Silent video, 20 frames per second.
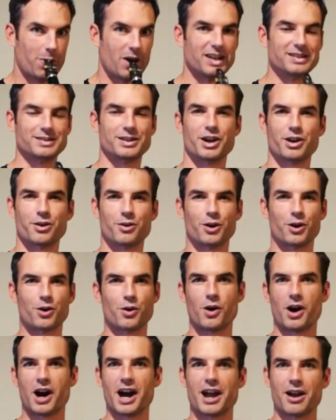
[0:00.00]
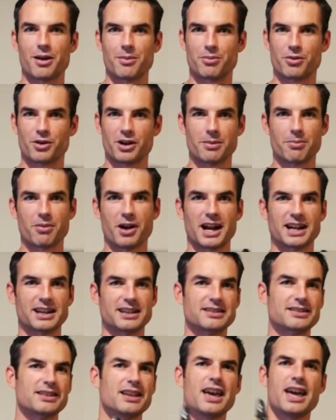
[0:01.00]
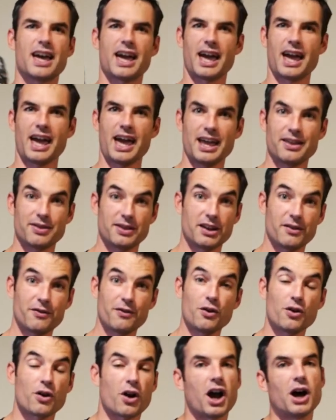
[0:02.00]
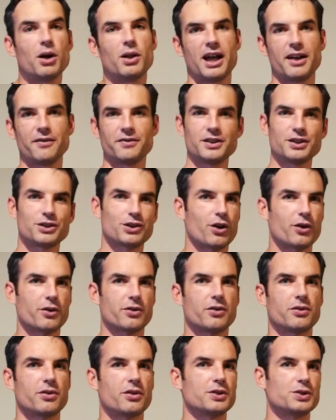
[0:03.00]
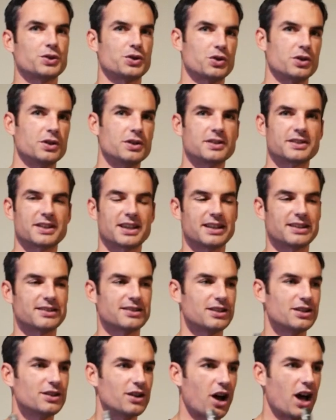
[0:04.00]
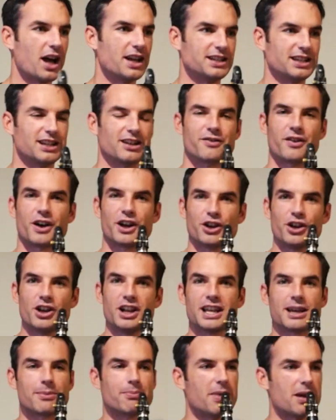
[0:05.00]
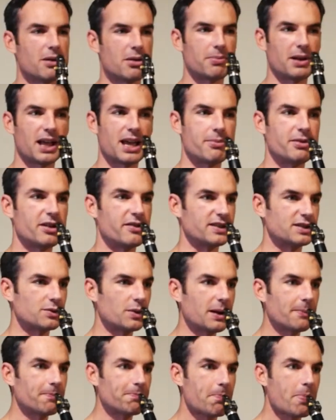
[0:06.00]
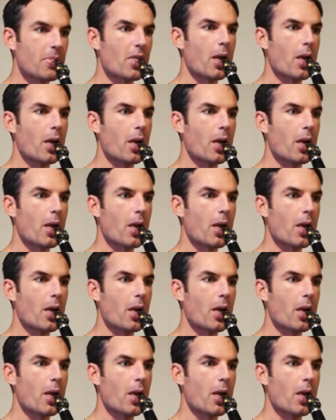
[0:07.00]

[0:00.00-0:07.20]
is going to require a bit of practice. And therefore, I'll have to go through those drills as identified earlier. Maybe play a bit of a swing.